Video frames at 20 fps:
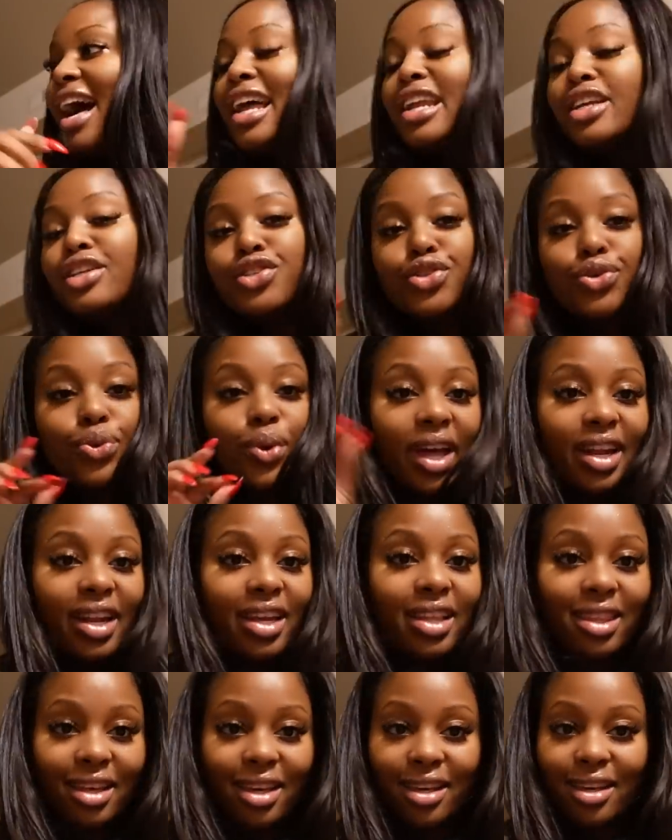I didn't do
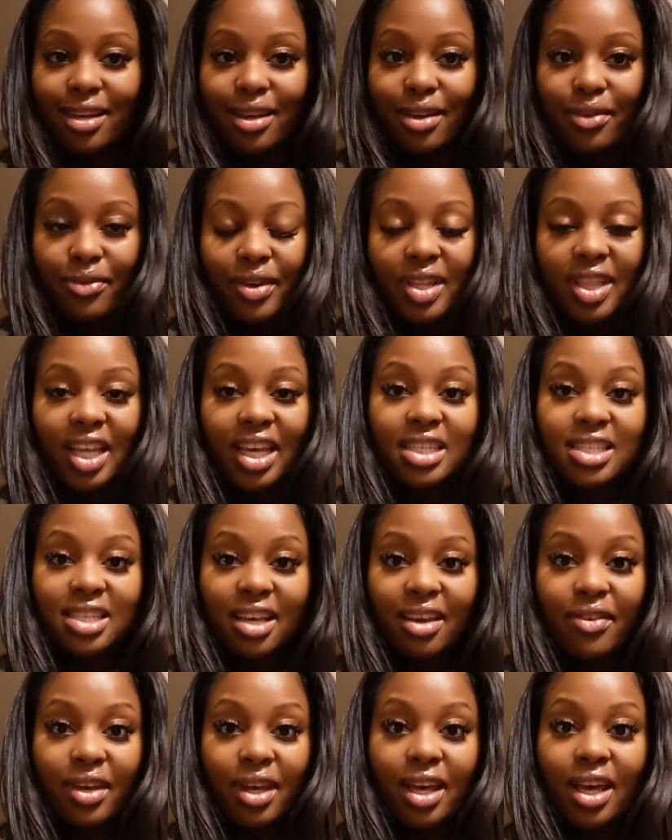anything for
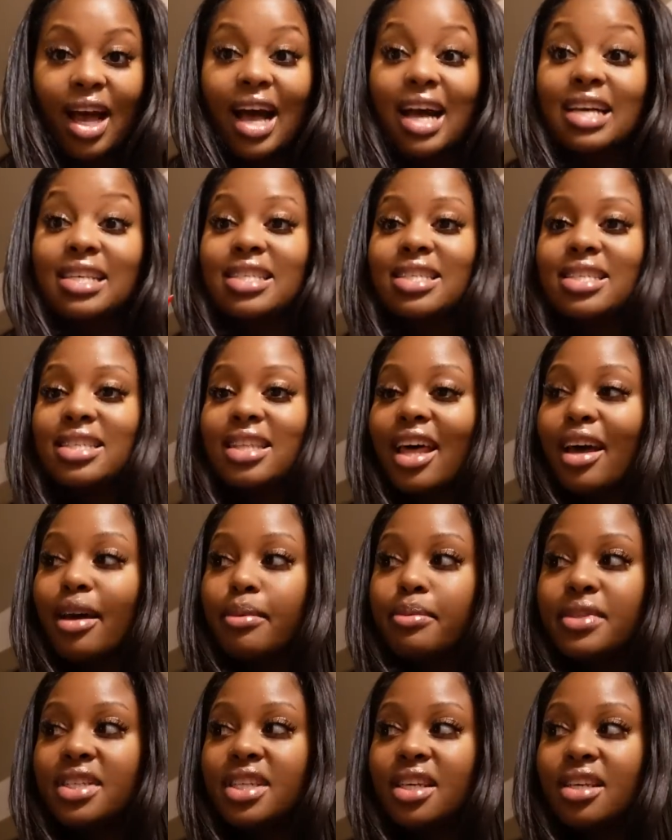Thanksgiving. I
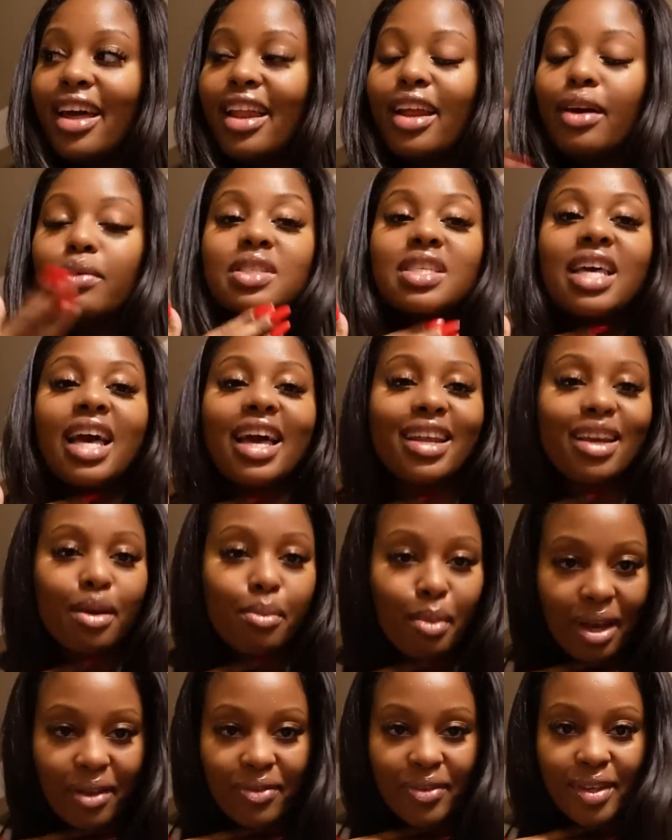slept and I was kind of in
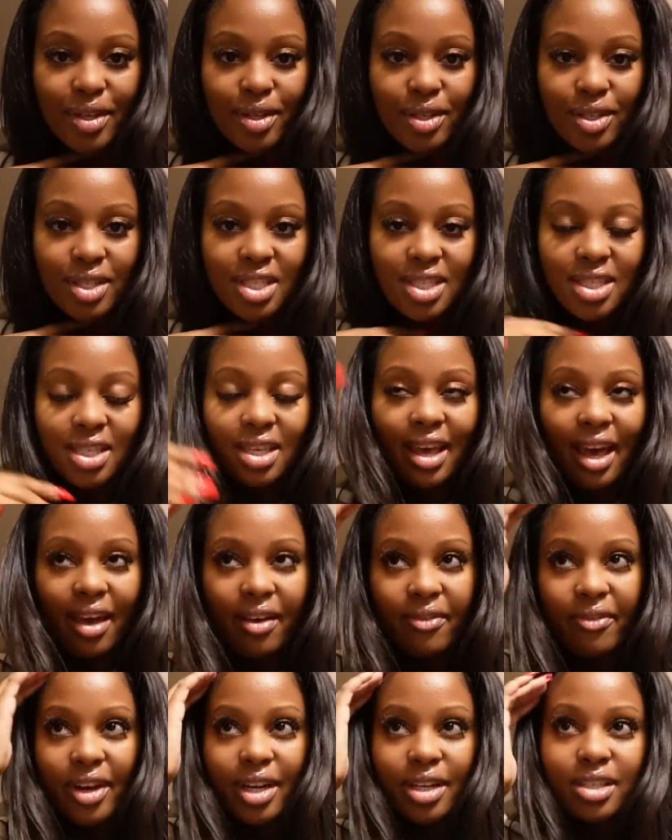my feels
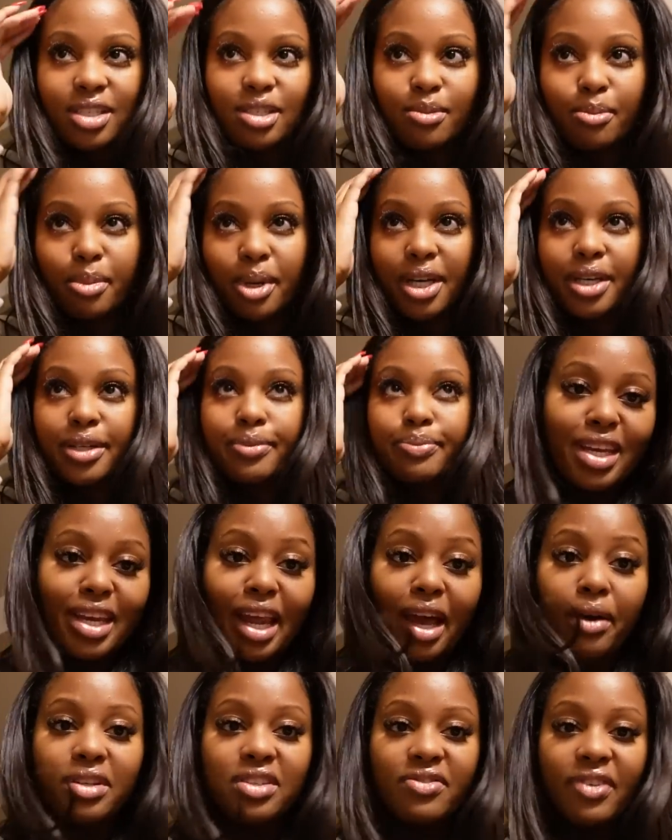at first, but
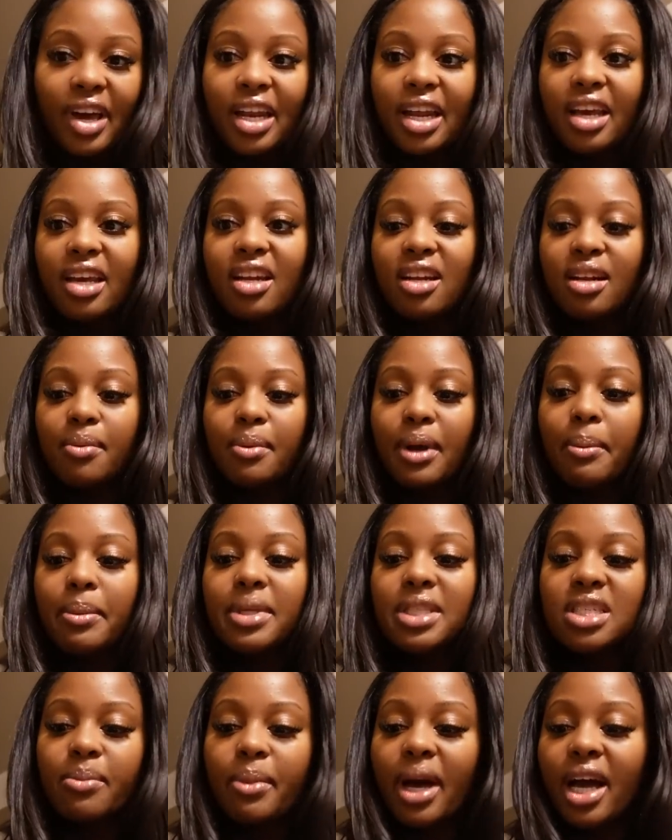now it's fine. I ended up
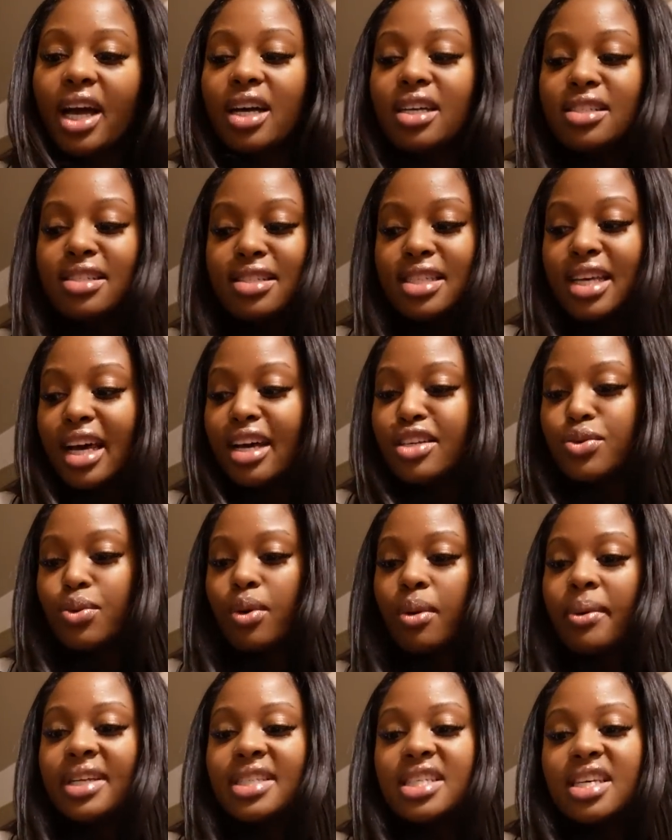coming to my cousin's house. We're
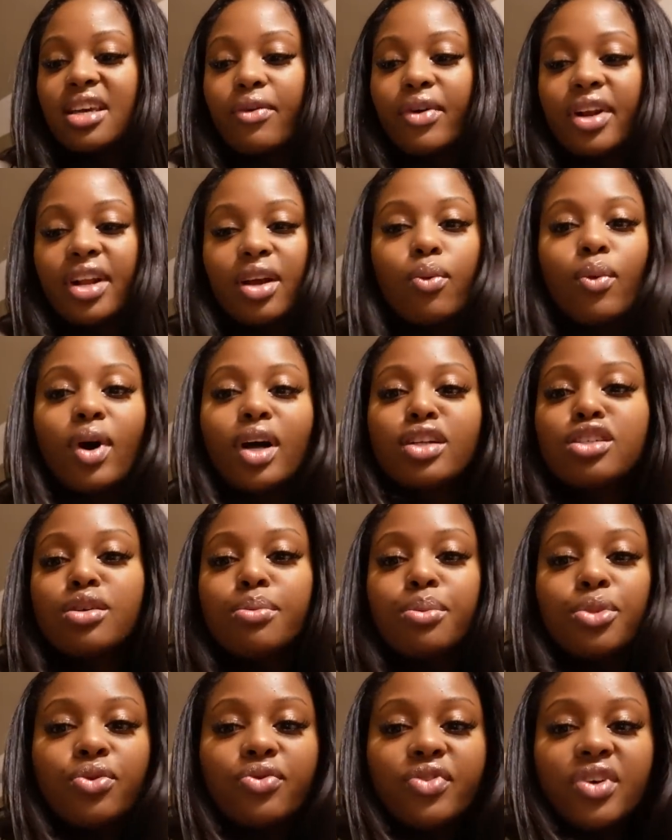about to get ready and watch a
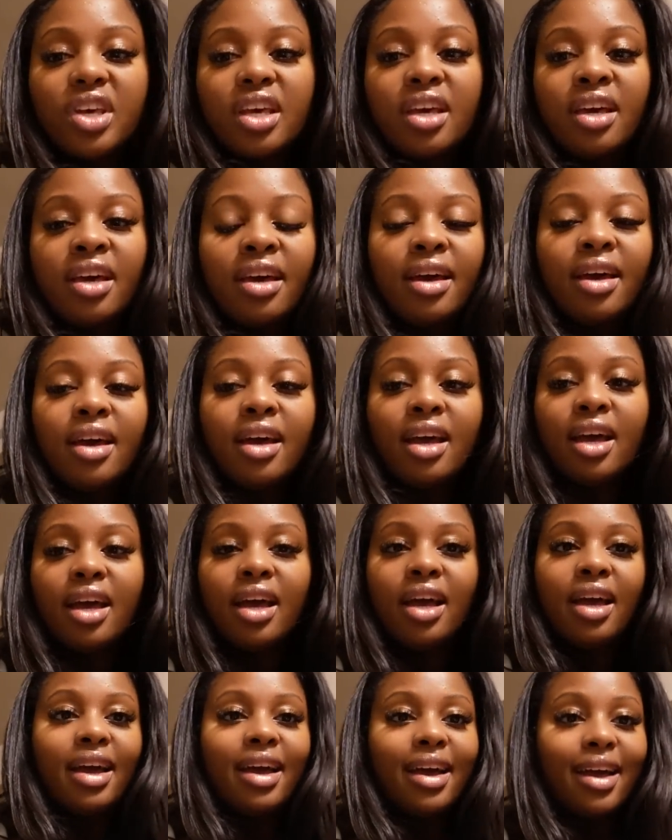movie.
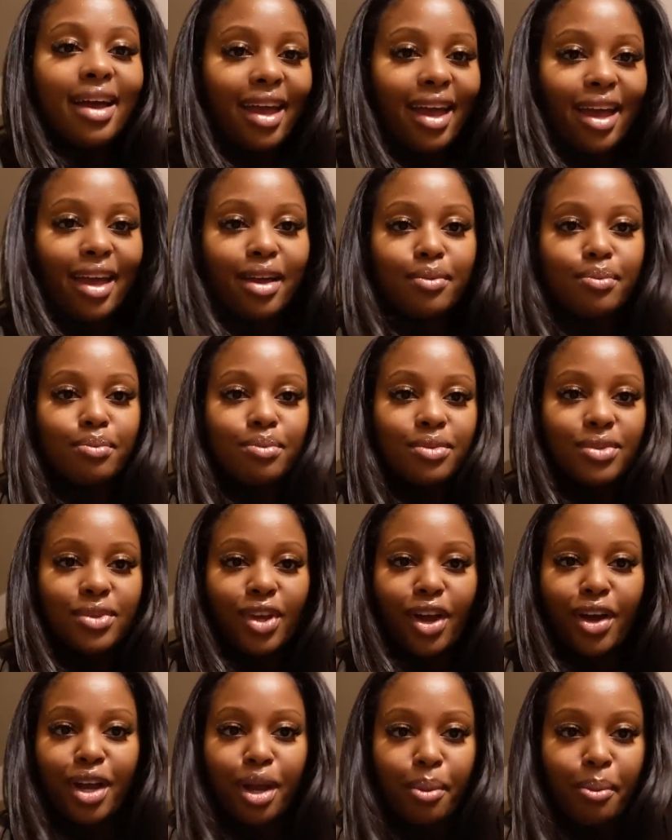Yeah.
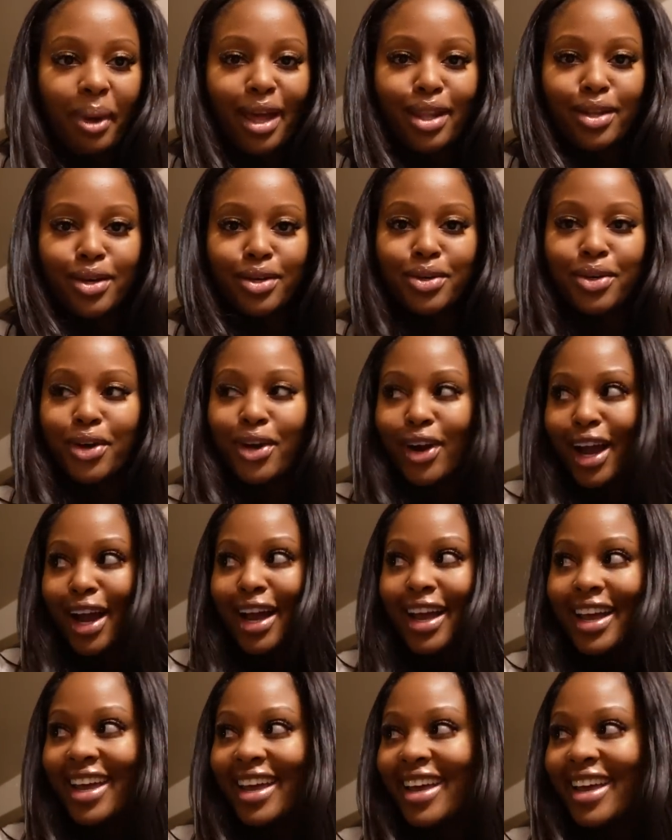Y'all hear Milo crying?